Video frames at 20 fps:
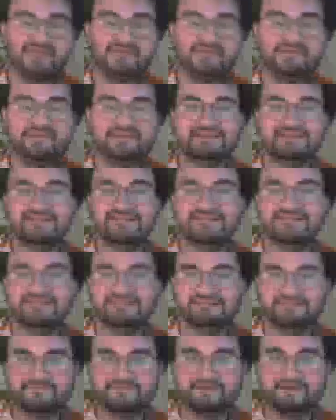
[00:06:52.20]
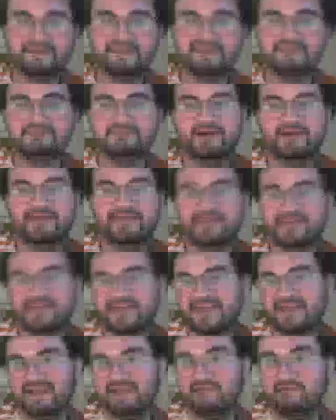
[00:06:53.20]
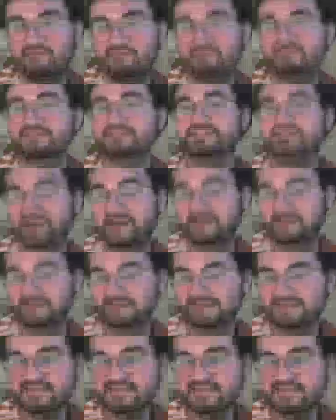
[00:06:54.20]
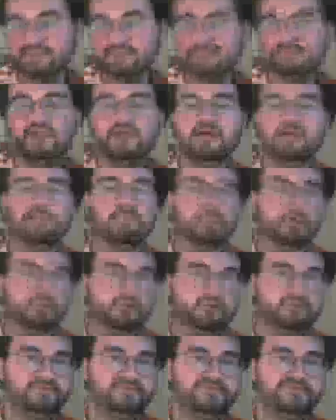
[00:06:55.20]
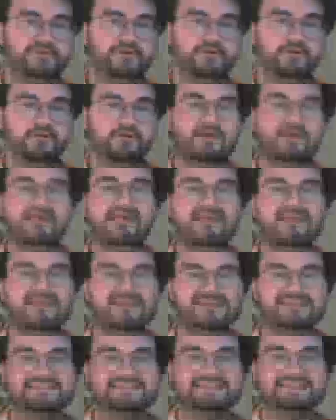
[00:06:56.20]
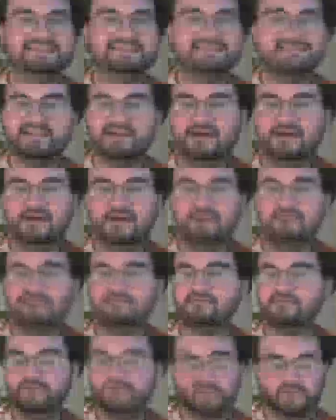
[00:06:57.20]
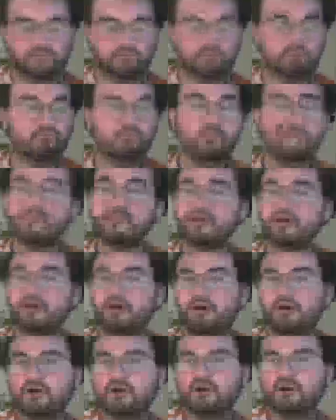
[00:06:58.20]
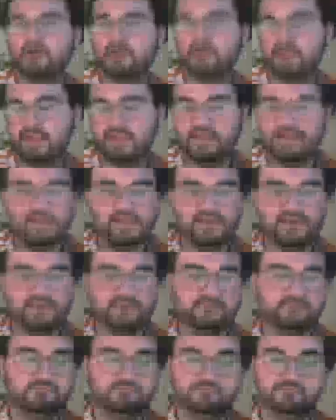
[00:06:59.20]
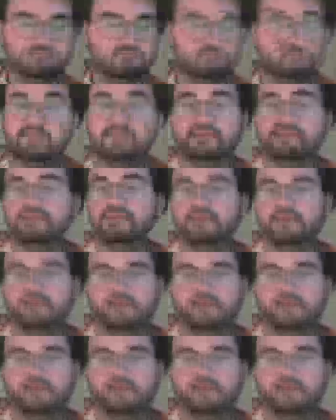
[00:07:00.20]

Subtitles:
it's defined by that kind of religiosity, but also that sense of, we are really an